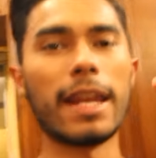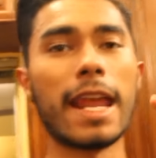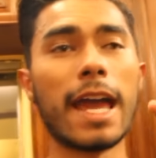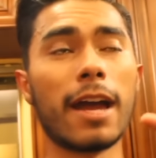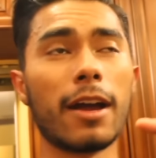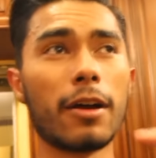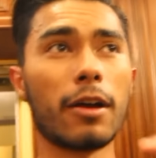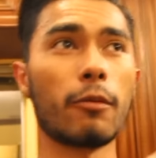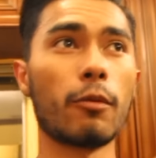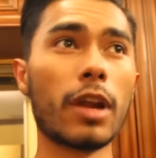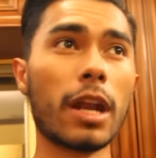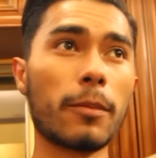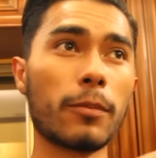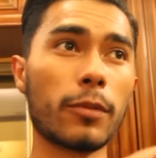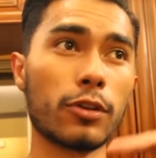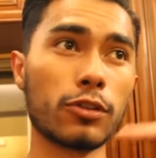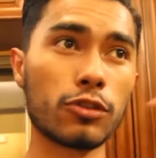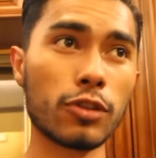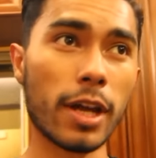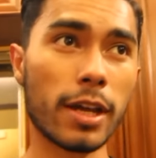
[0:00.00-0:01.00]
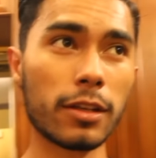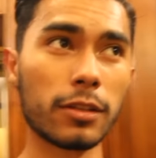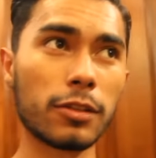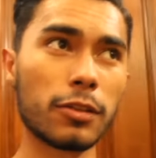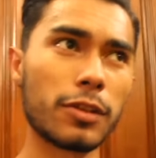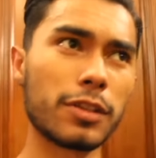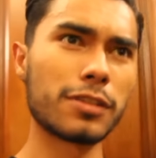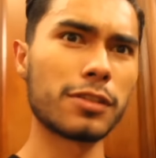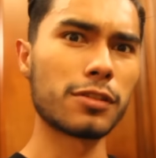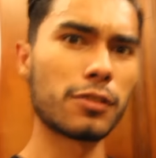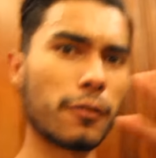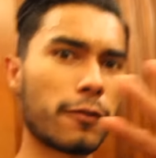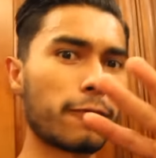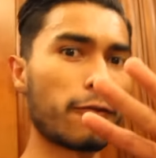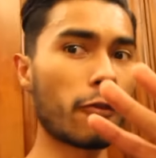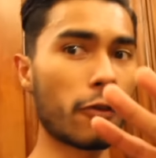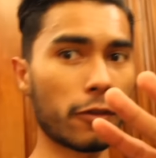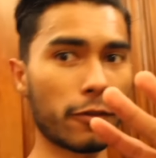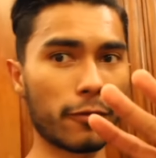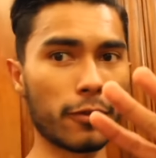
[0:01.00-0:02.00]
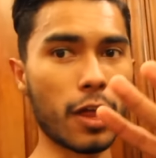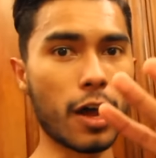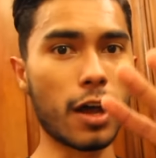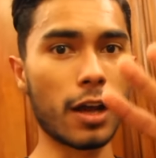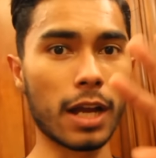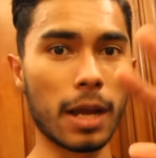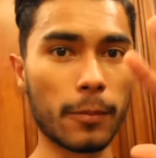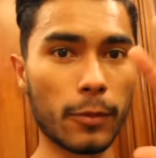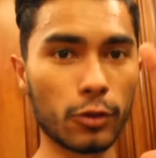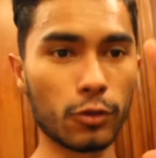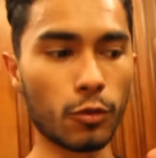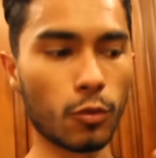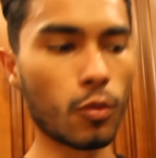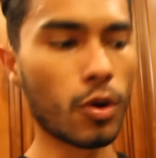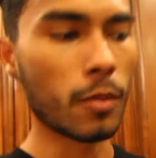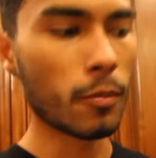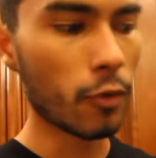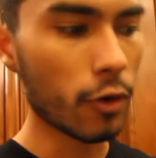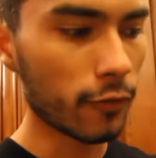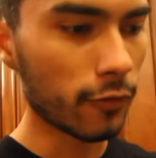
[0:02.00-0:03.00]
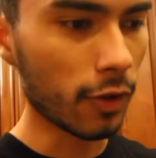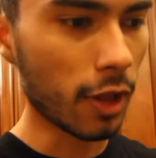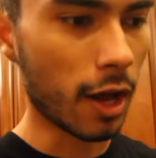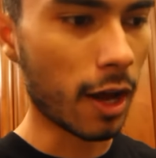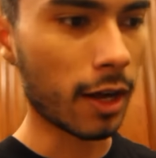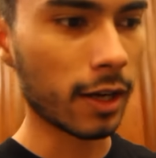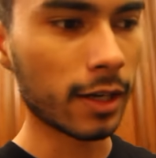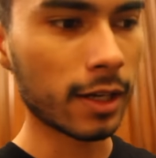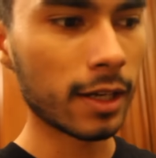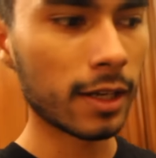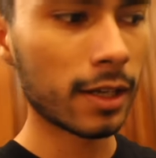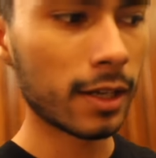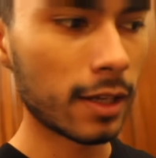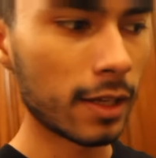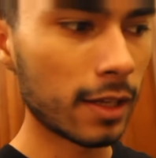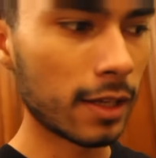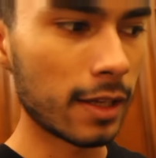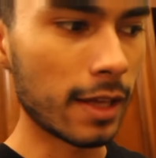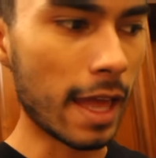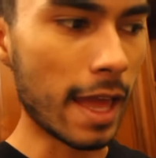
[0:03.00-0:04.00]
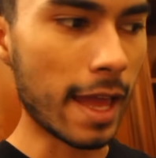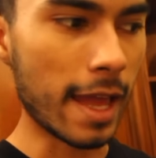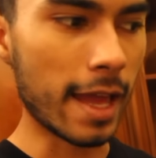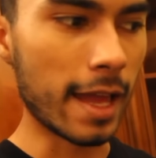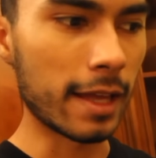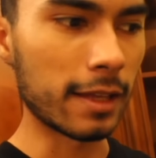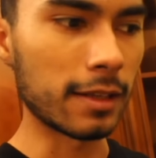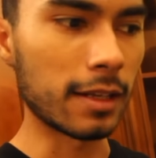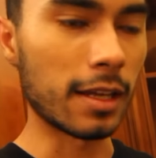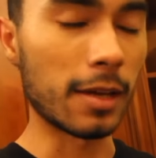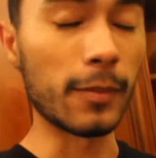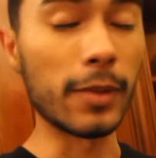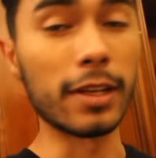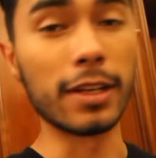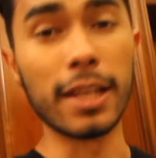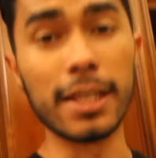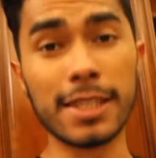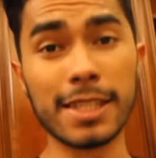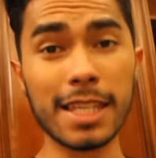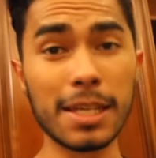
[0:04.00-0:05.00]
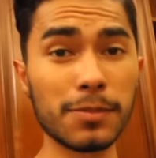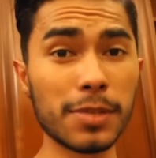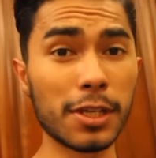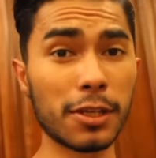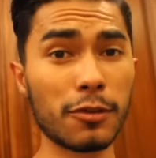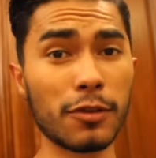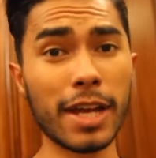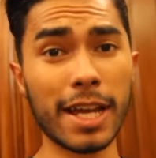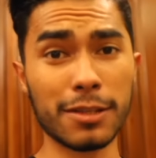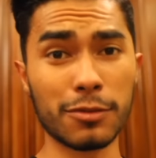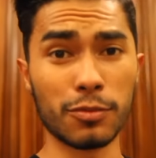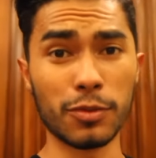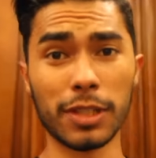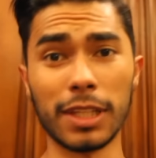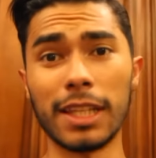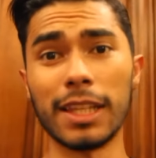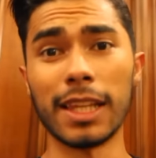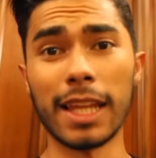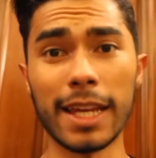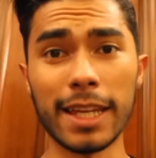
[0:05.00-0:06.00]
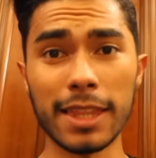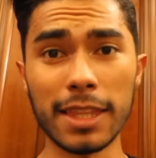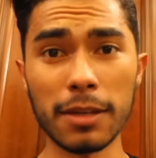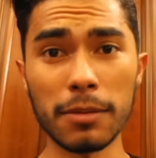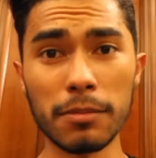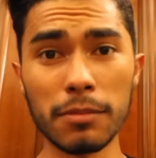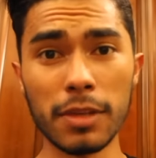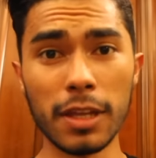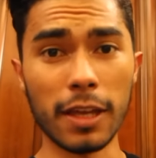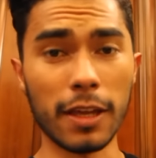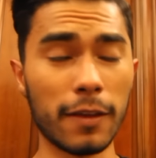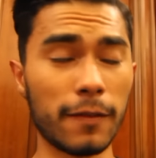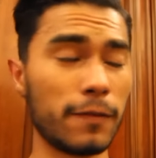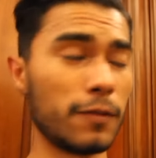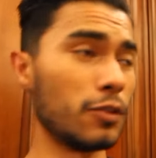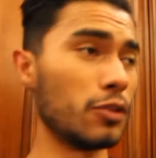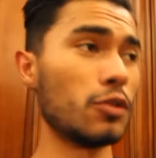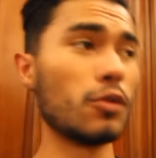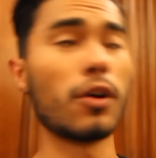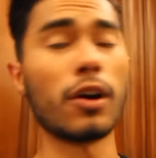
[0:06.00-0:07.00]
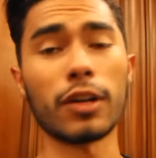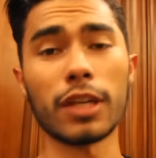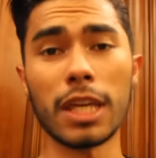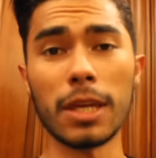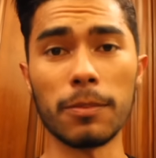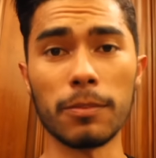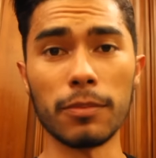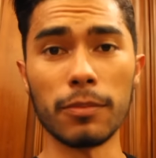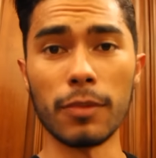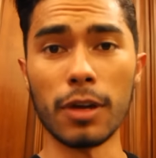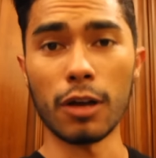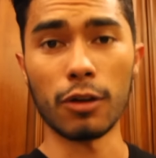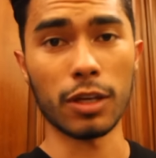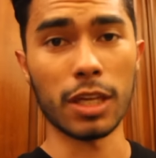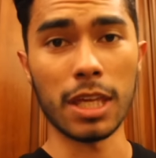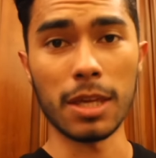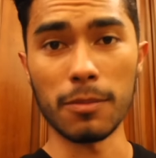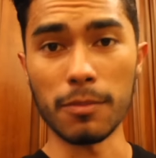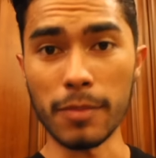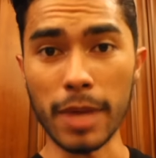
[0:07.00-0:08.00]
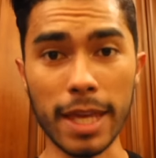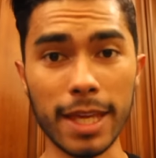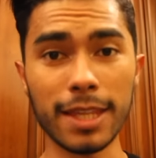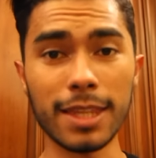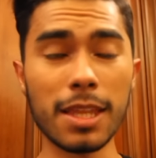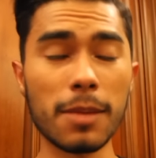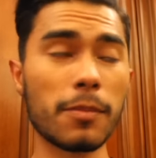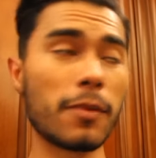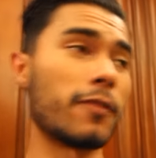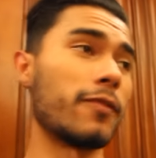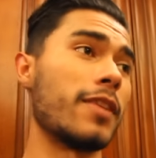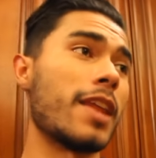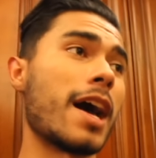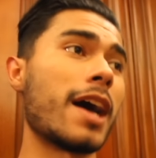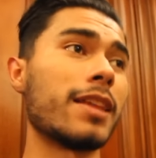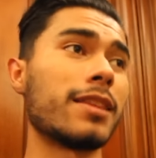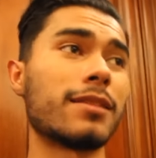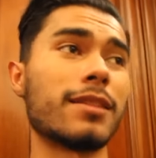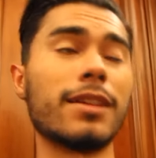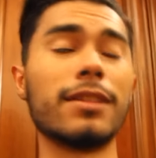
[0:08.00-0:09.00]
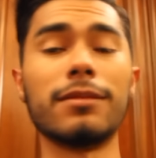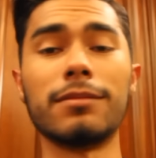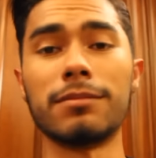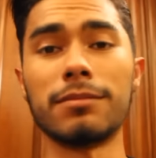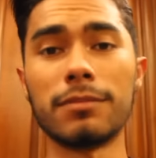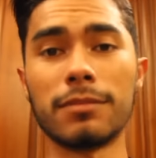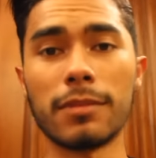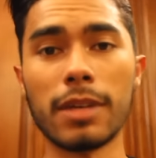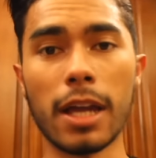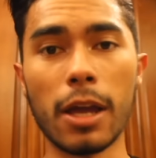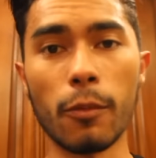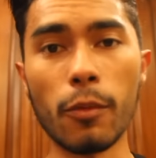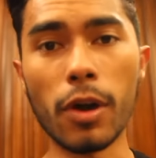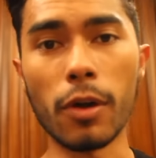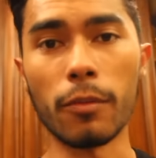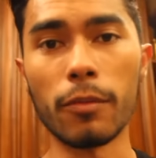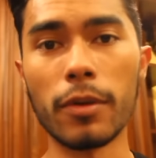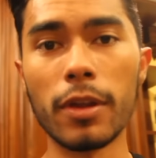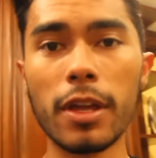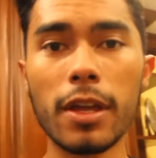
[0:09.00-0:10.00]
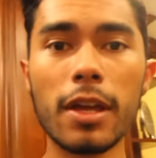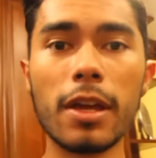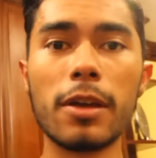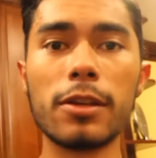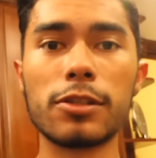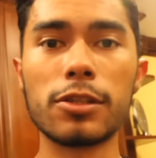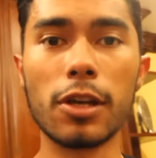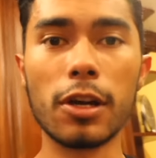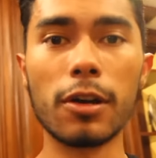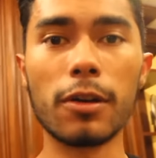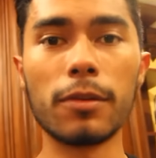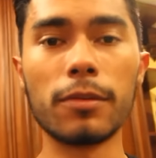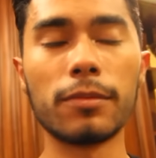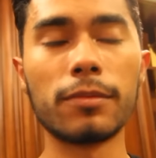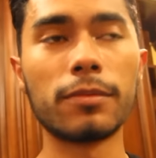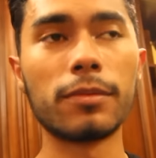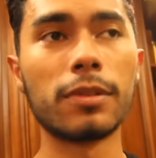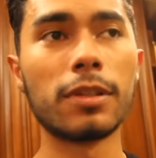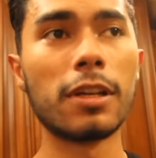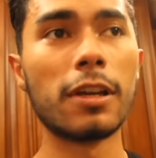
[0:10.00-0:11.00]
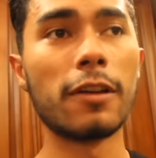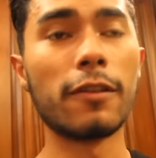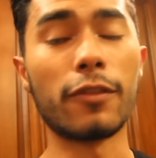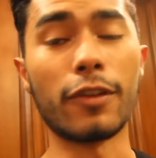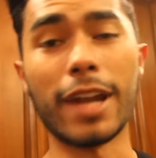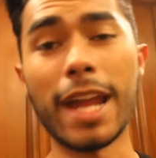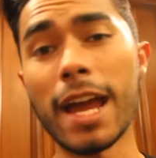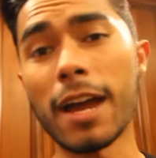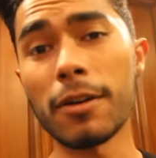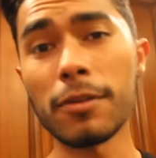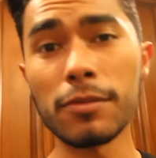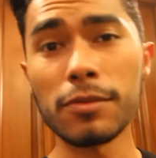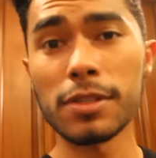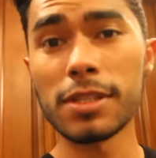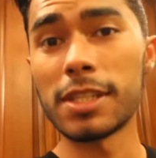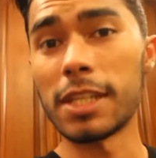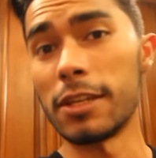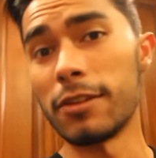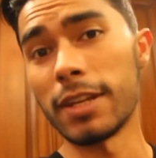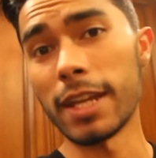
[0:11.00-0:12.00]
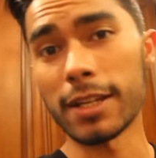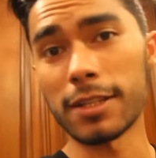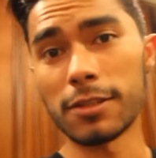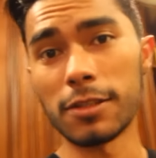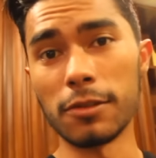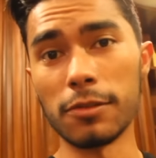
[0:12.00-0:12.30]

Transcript: now what I'm gonna try to do, this is the fourth vlog. I'm gonna do one more vlog and I mean, it seems like you guys really like them. If you do, I'll keep, I'll keep making them. If not, then I won't. So for now, see you next